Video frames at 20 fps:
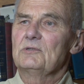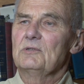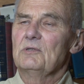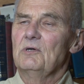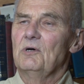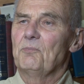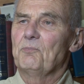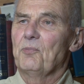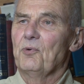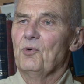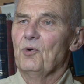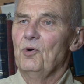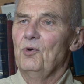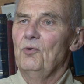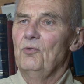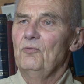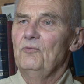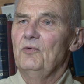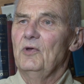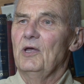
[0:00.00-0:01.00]

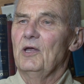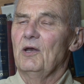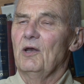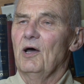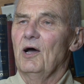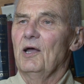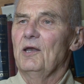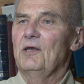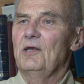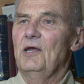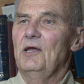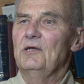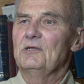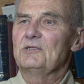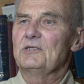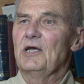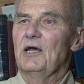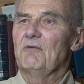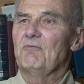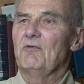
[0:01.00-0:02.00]
approved in
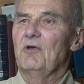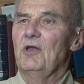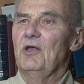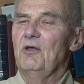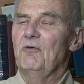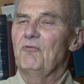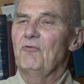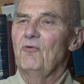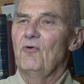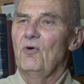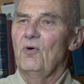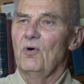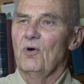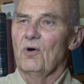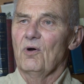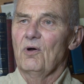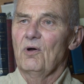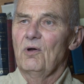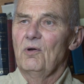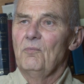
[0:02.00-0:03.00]

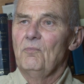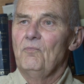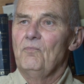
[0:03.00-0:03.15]
1974,